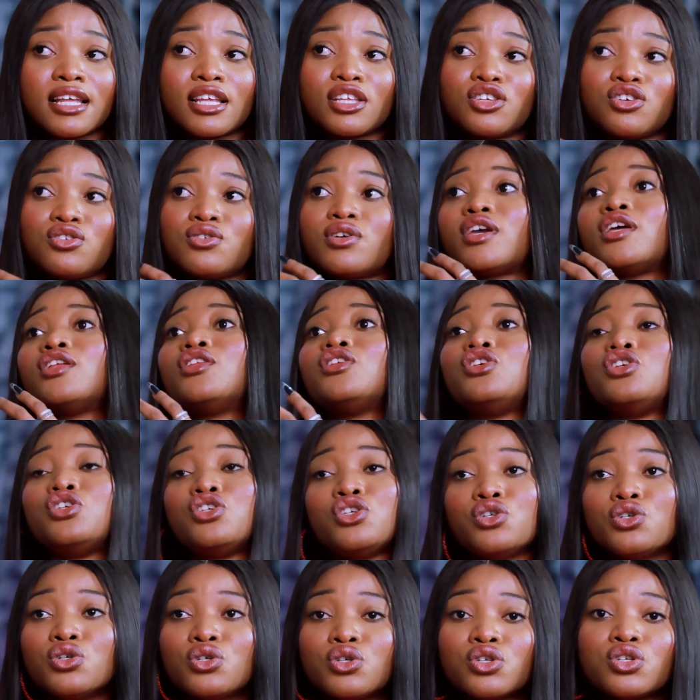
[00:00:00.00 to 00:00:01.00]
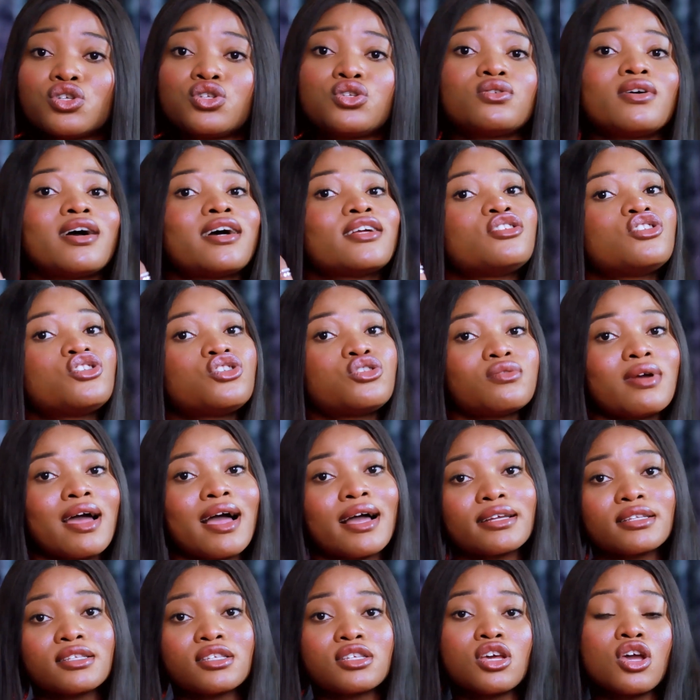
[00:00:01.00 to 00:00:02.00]
that you can use to
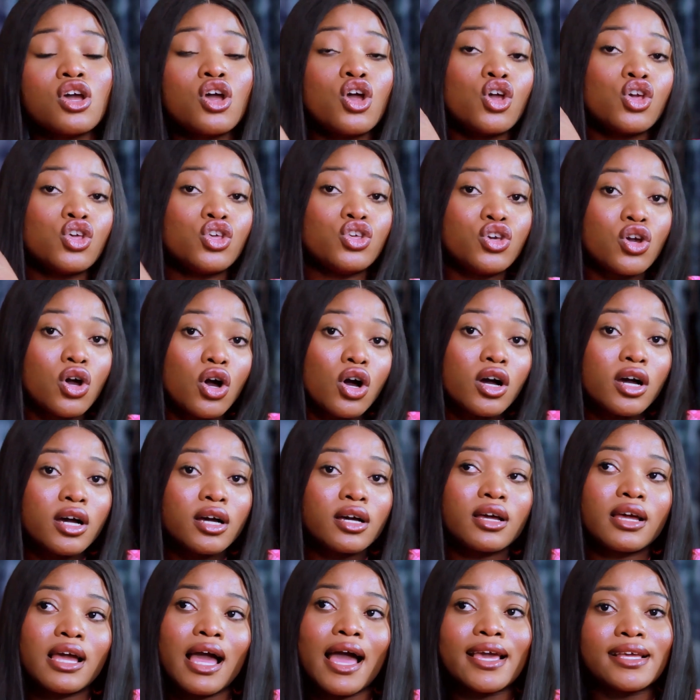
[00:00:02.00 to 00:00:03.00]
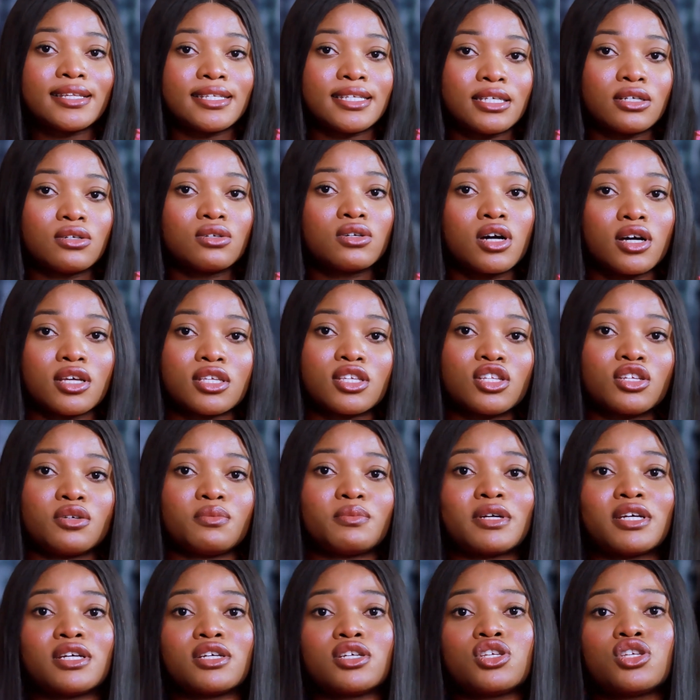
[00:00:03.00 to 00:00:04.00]
attract your ideal
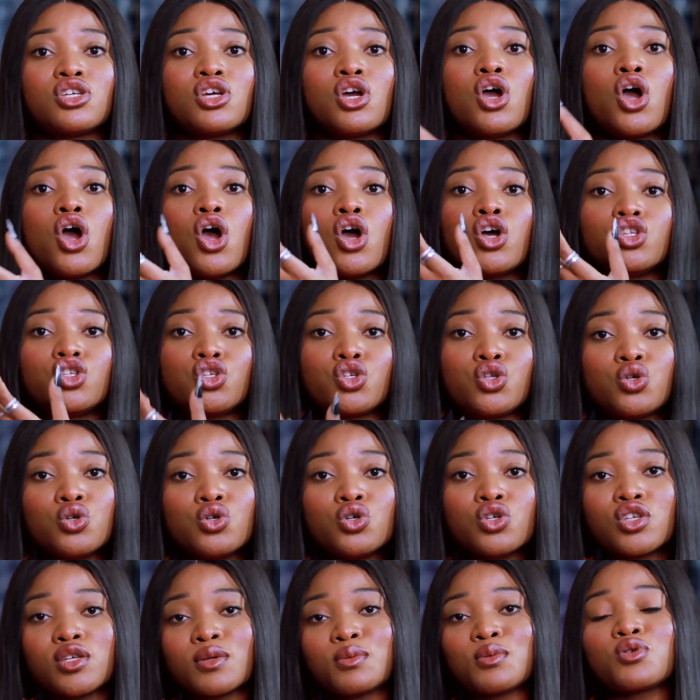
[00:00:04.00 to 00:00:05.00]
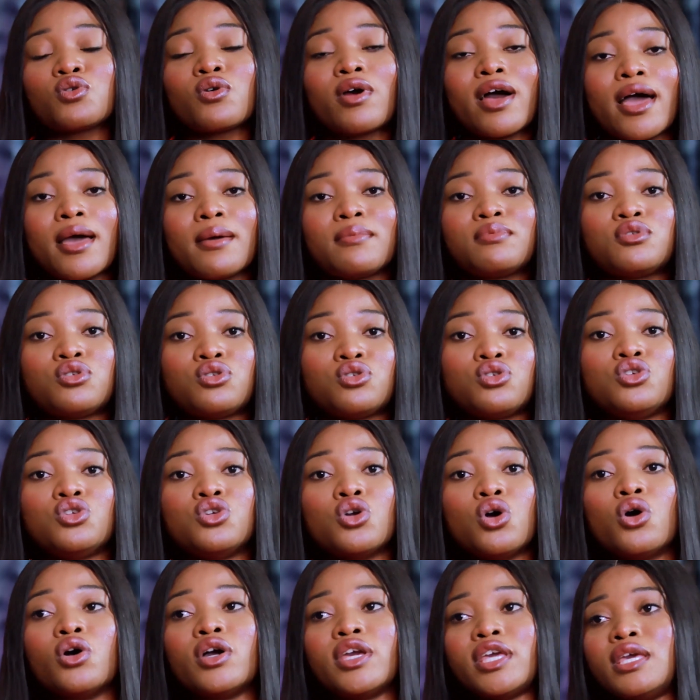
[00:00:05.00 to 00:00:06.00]
customers to subscribe to
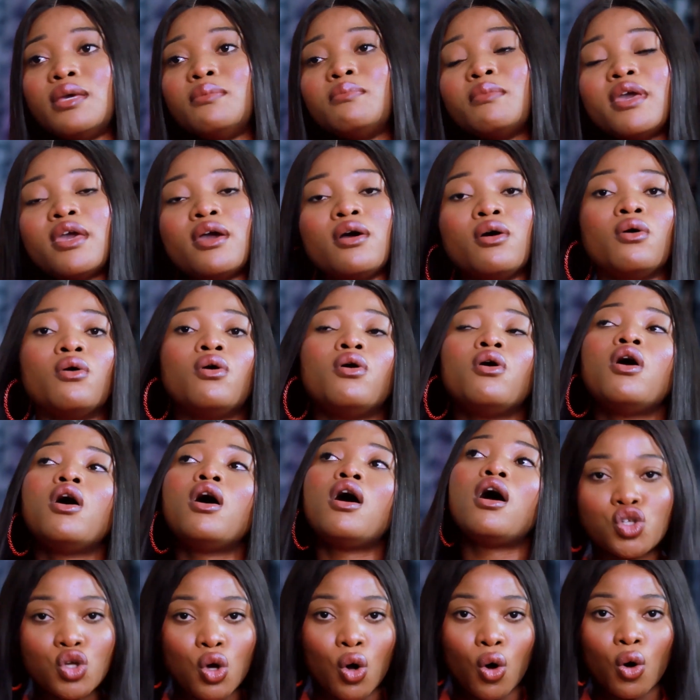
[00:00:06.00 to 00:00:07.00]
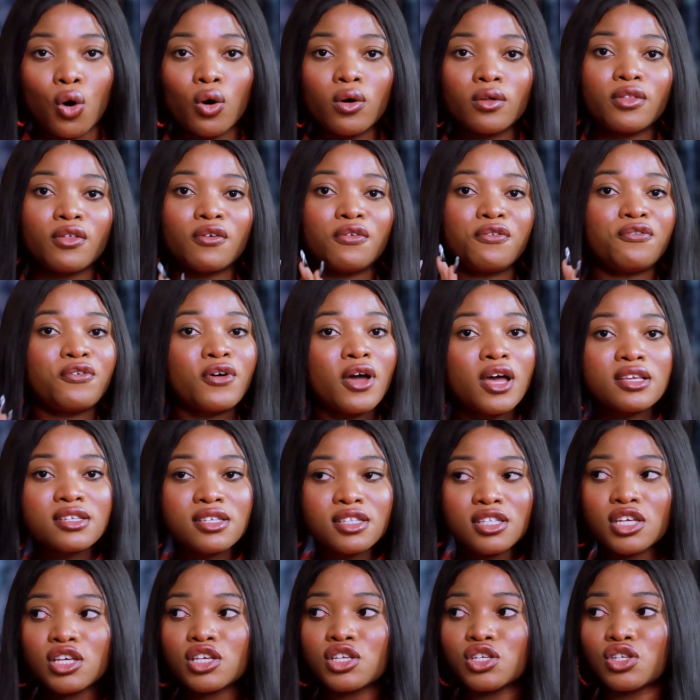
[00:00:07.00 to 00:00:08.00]
your email. So the
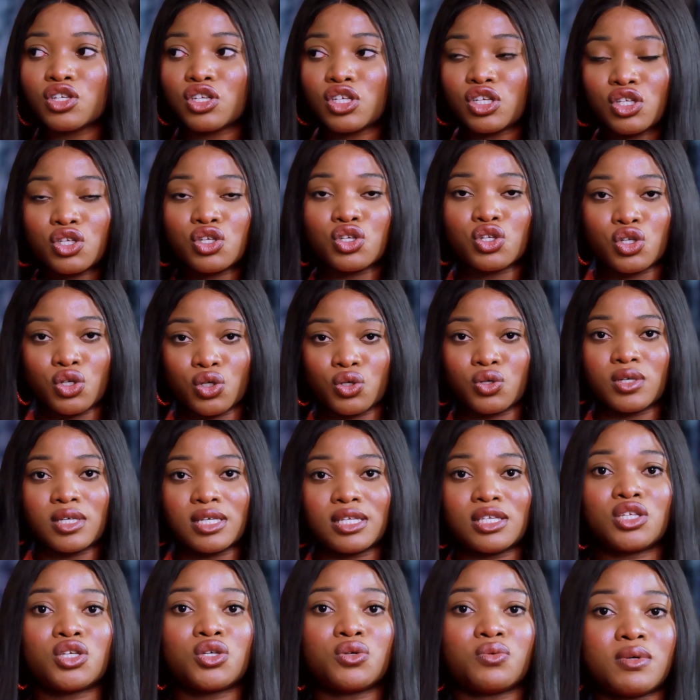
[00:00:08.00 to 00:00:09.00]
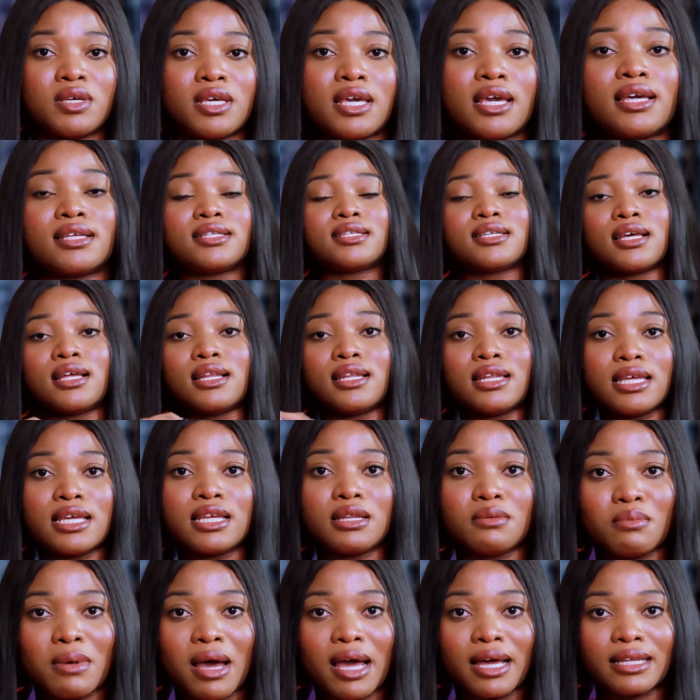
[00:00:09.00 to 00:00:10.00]
first thing you need to do is create a
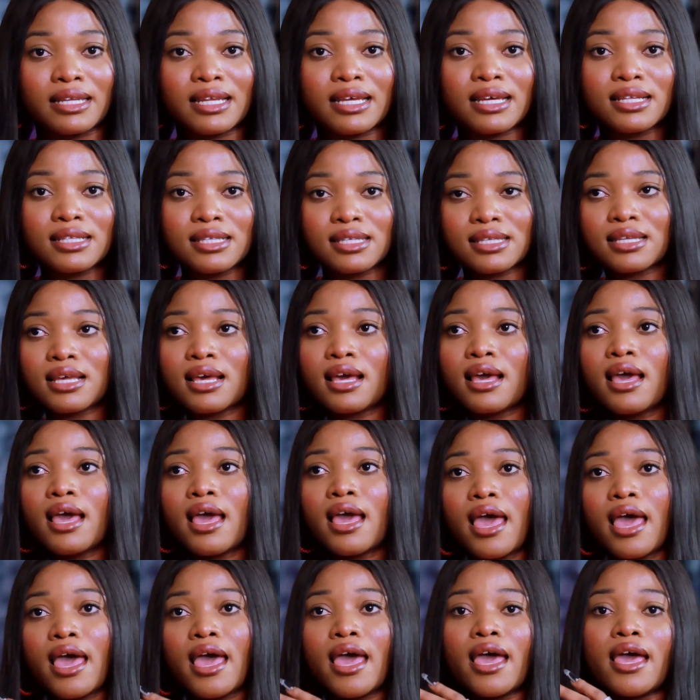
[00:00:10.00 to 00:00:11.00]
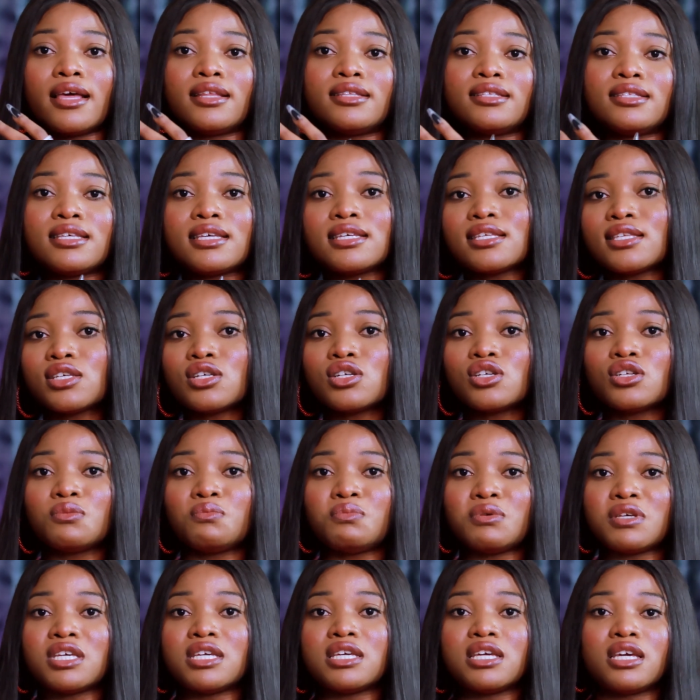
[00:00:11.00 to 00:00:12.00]
lead magnet, and this
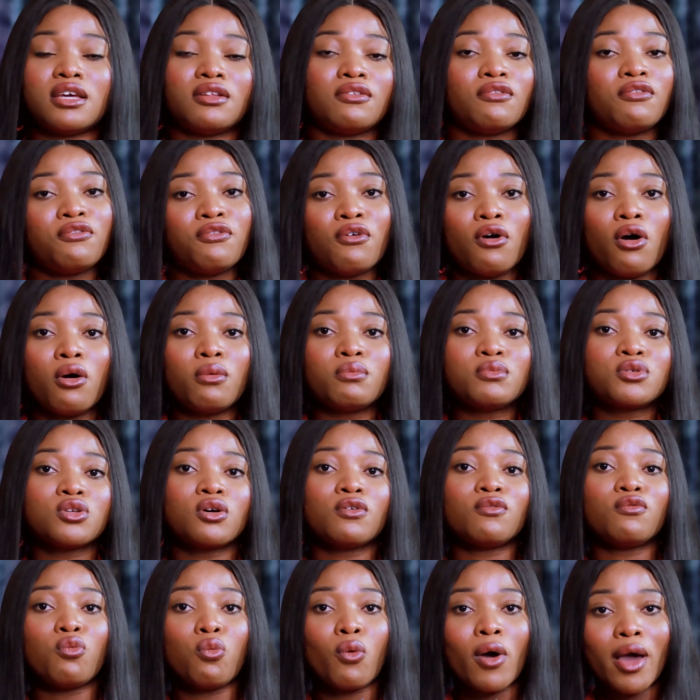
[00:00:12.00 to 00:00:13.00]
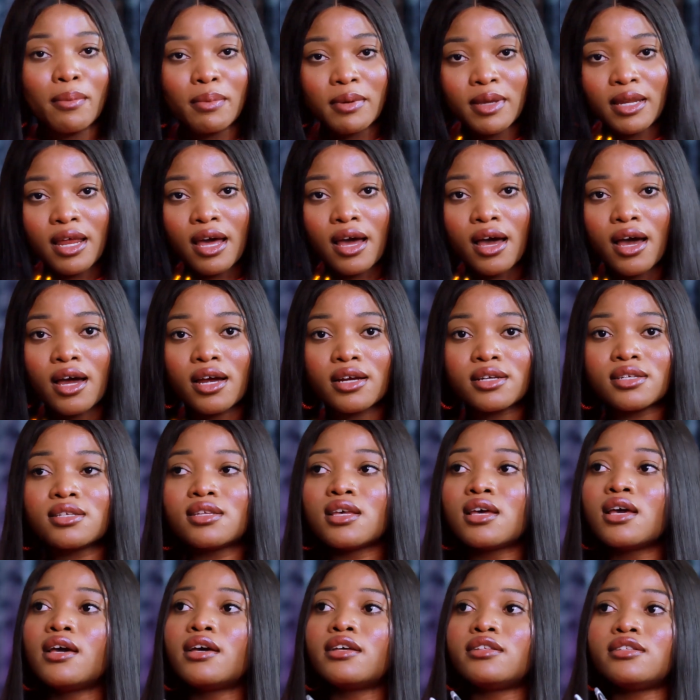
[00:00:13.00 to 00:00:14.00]
could be in forms of
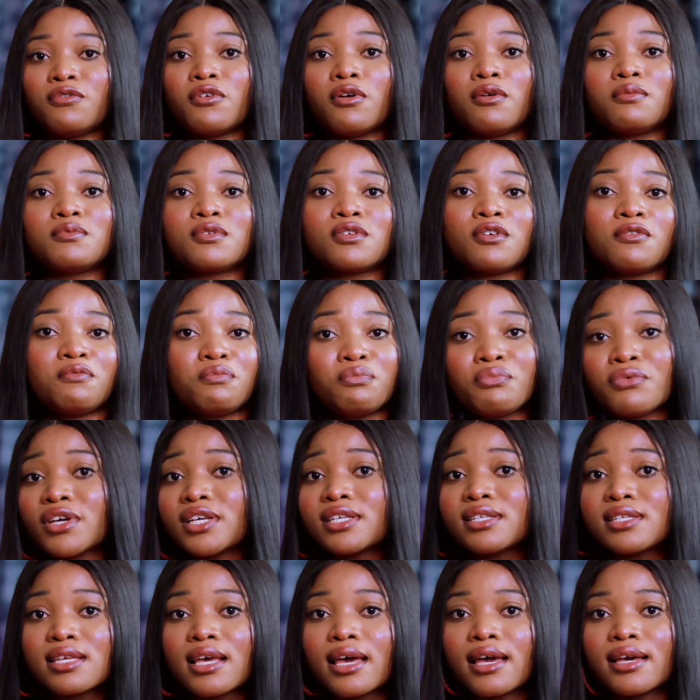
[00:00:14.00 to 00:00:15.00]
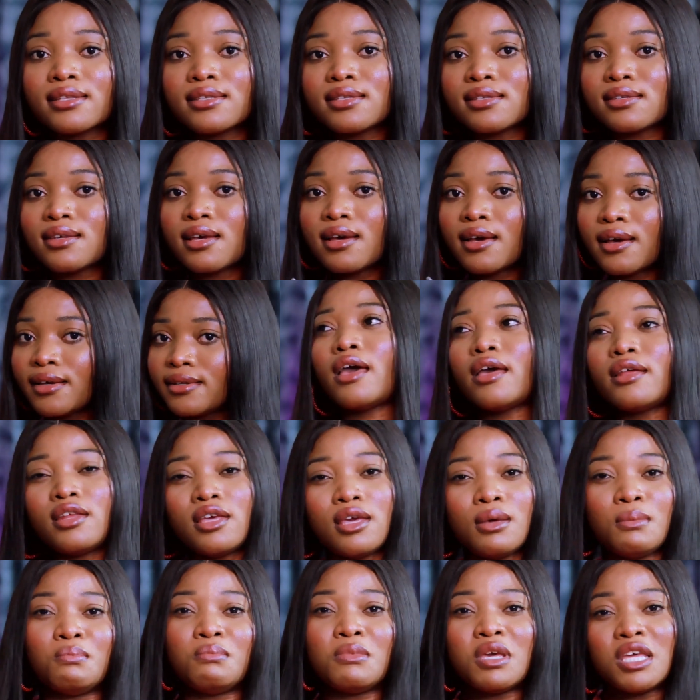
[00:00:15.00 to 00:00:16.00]
webinars, in forms of presets,
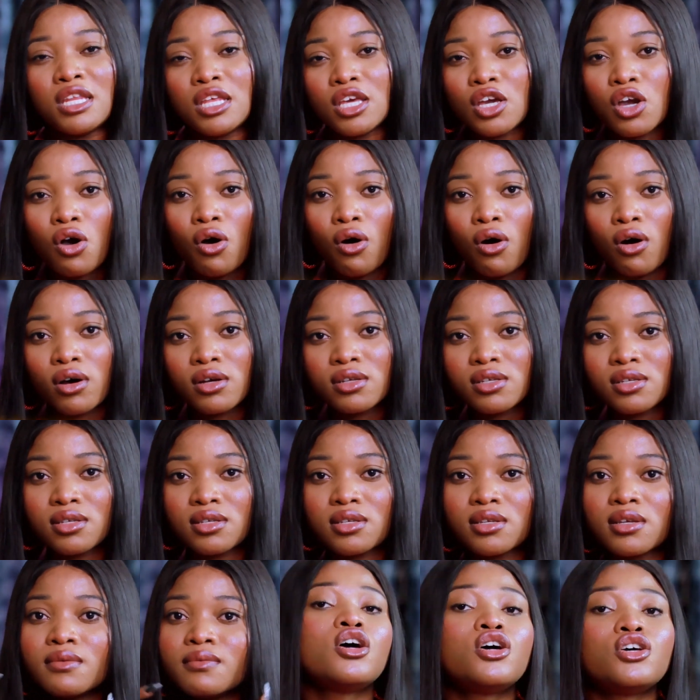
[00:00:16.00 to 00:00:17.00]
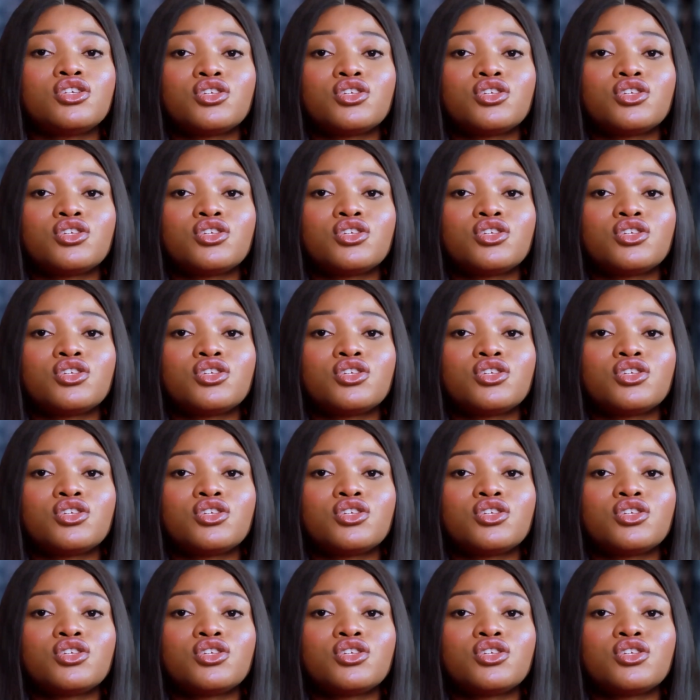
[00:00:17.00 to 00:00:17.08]
any mini course.